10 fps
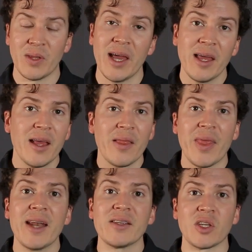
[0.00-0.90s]
that
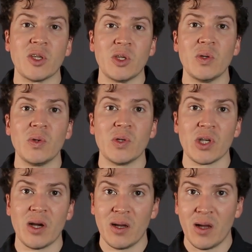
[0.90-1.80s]
that is a
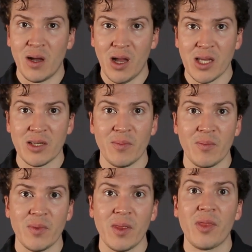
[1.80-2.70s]
huge
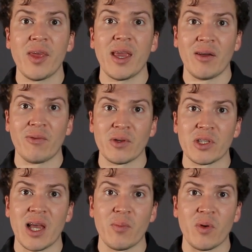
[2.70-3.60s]
awesome thing for
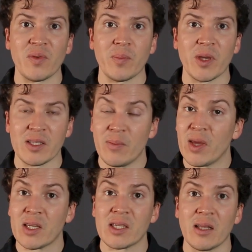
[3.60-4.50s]
soundproofing because it
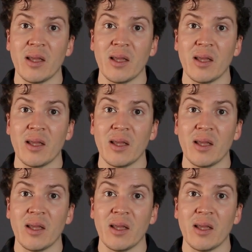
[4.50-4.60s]
makes it a